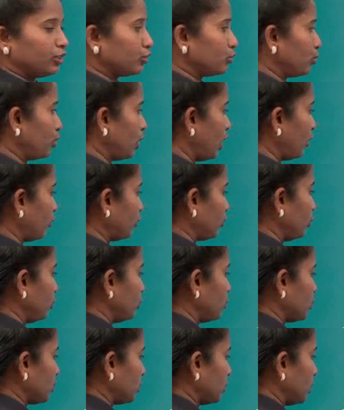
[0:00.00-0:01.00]
So you have to
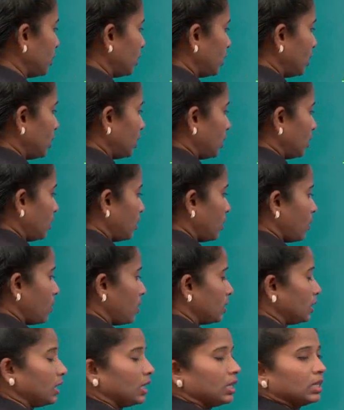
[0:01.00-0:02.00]
use
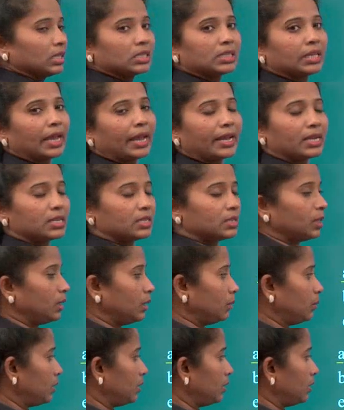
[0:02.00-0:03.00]
on the second
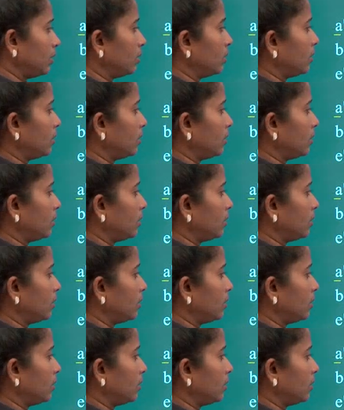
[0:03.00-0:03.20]
syllable.